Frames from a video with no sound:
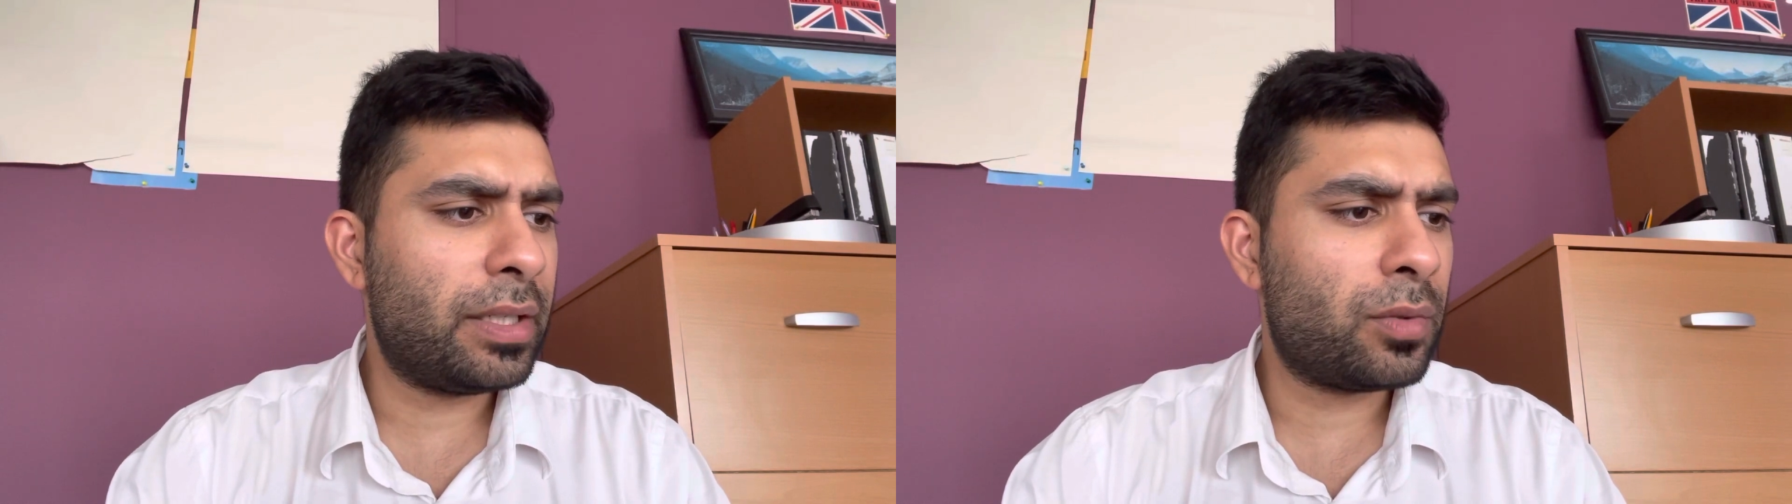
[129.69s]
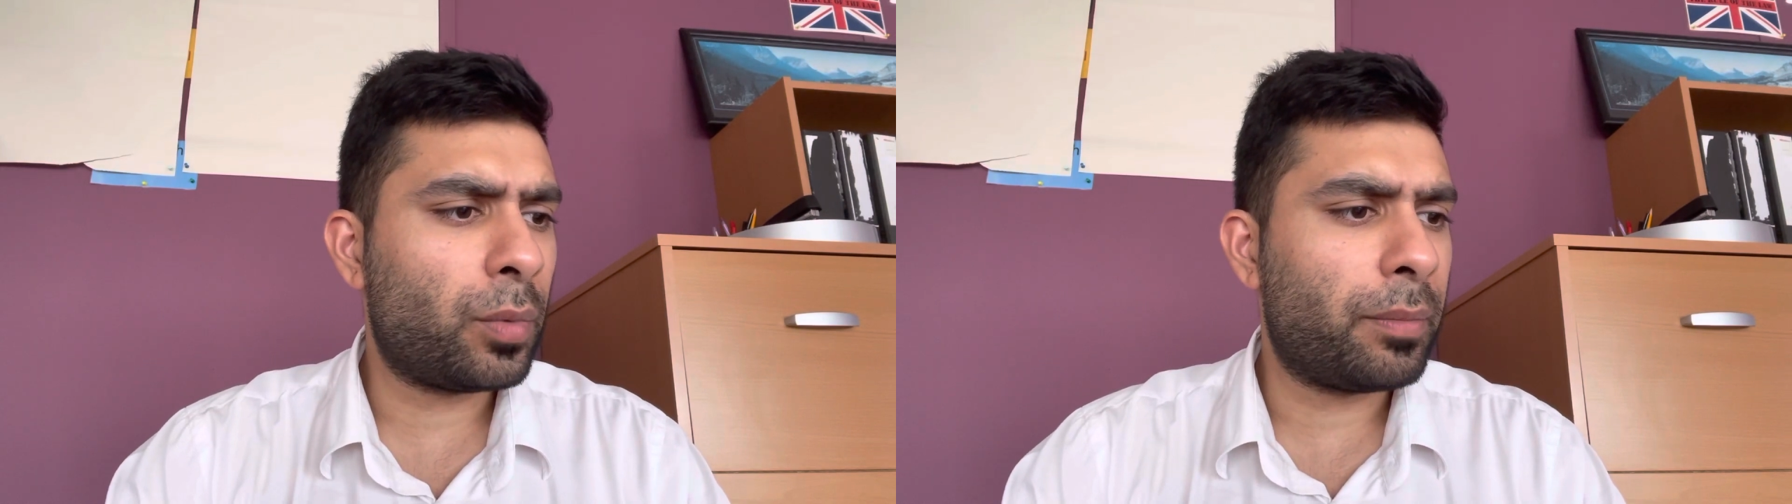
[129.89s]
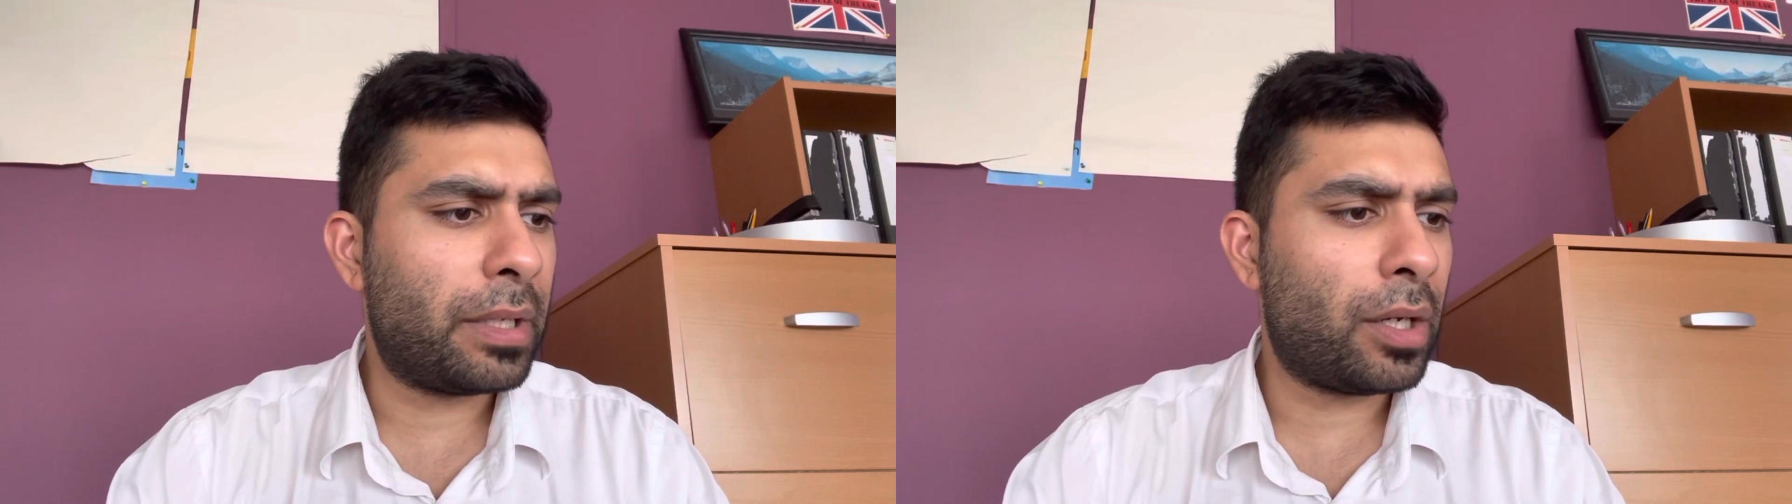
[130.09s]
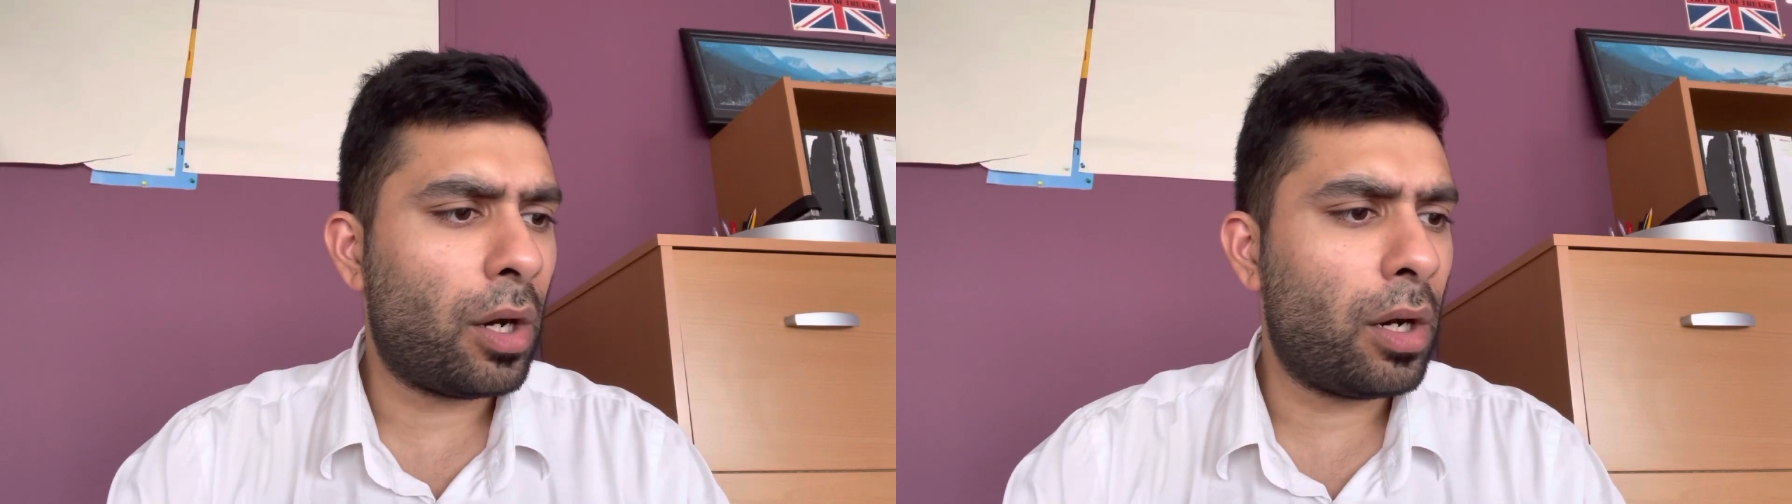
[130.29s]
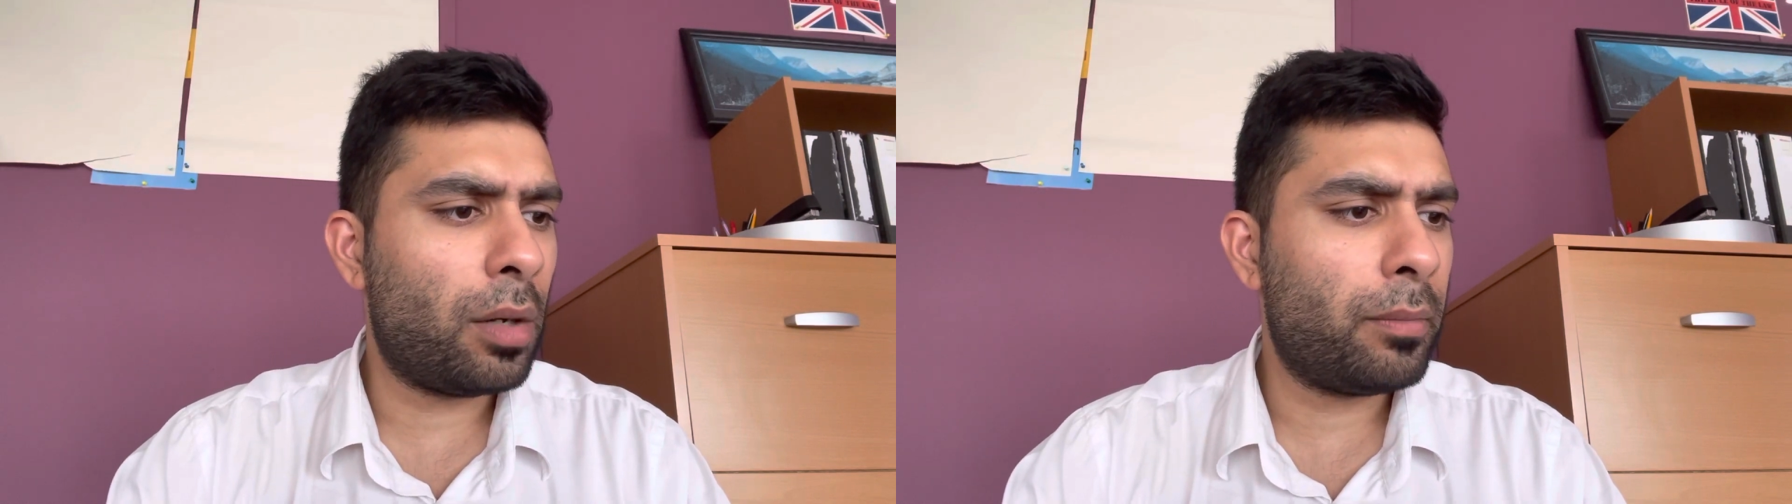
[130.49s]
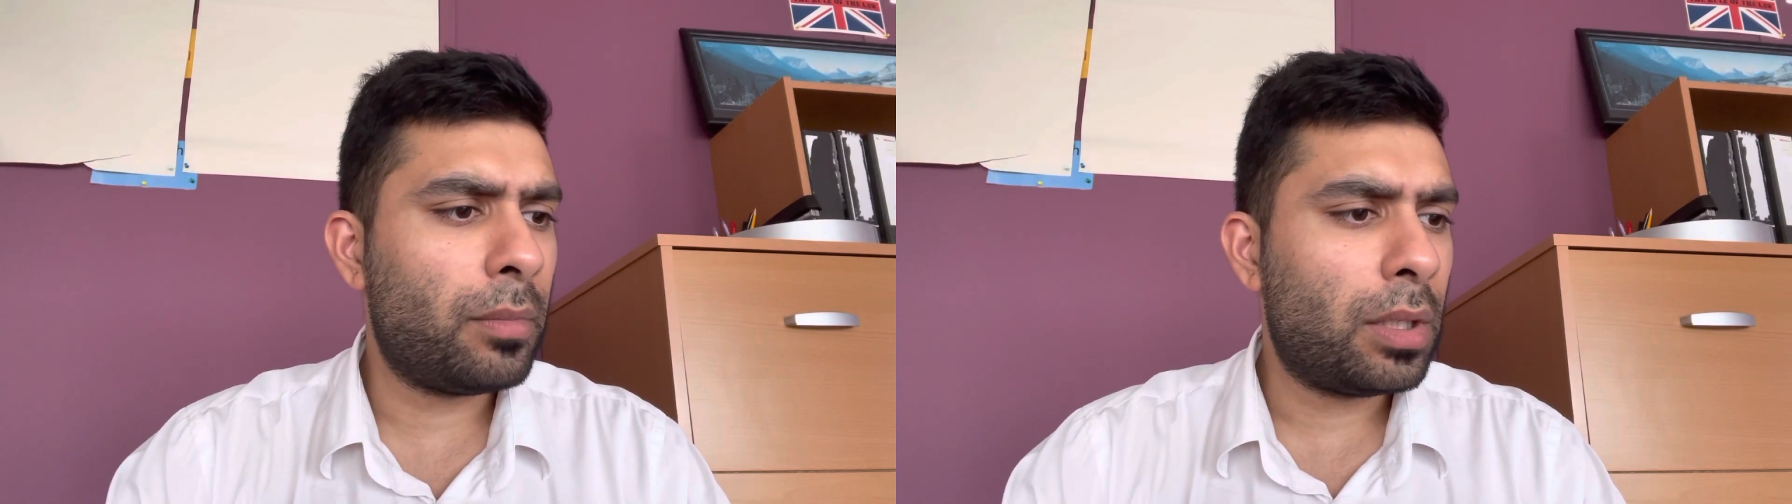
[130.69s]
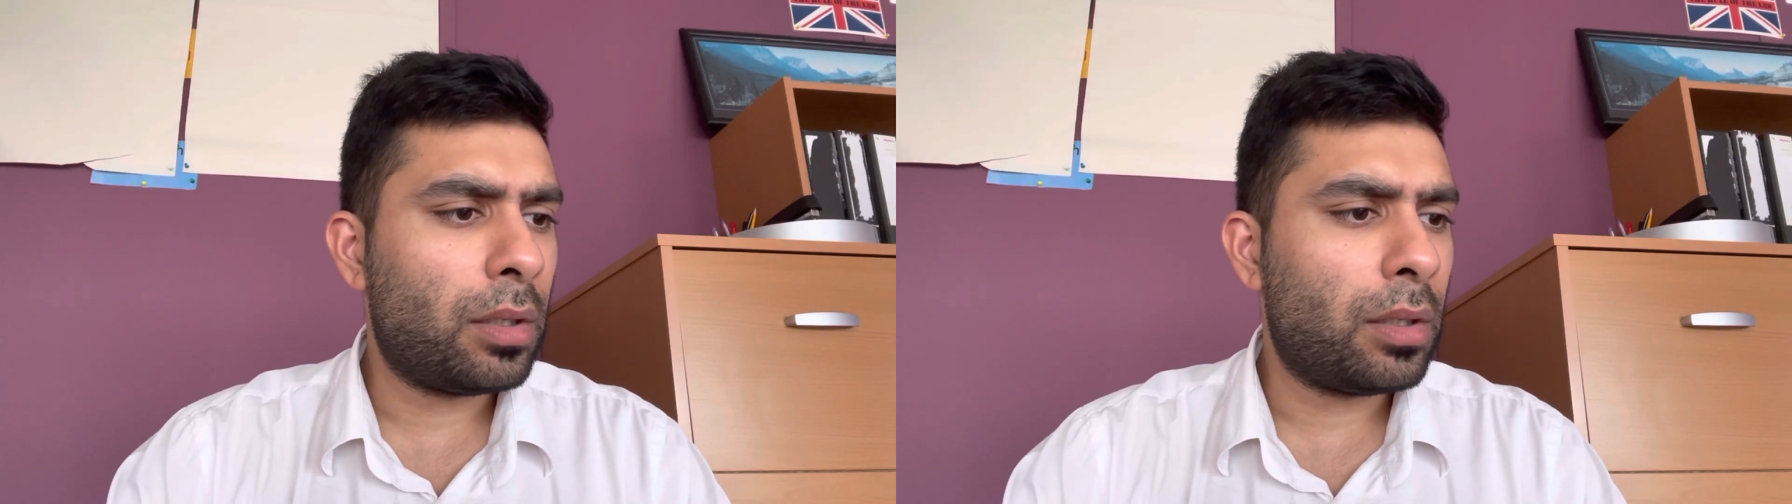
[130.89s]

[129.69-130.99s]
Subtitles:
is with me. Calm.